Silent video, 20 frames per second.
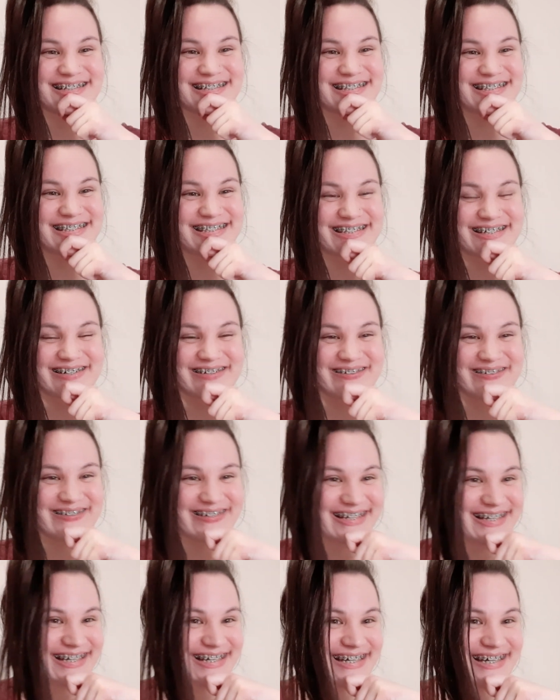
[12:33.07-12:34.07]
So
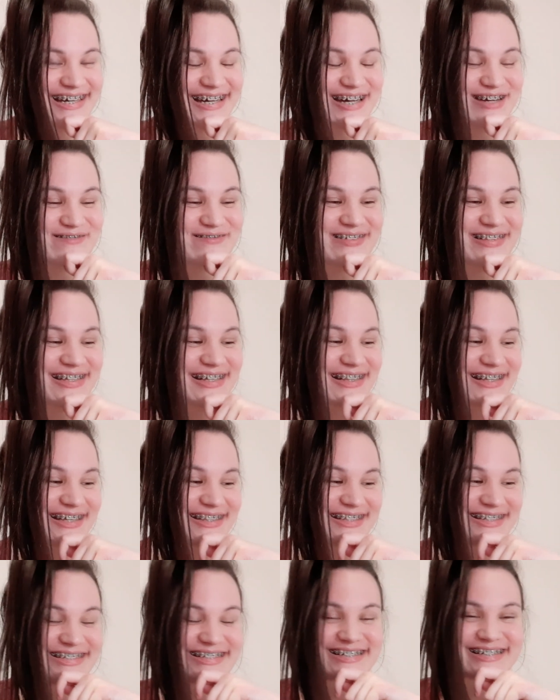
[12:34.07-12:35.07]
I'm really glad
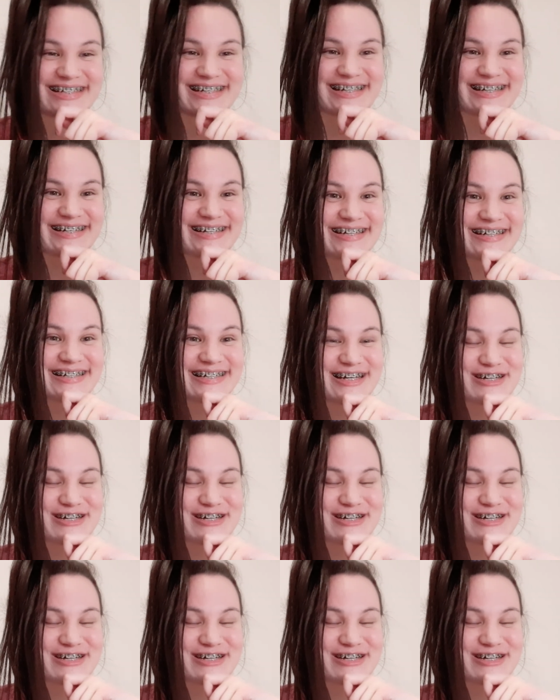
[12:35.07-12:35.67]
that you're here.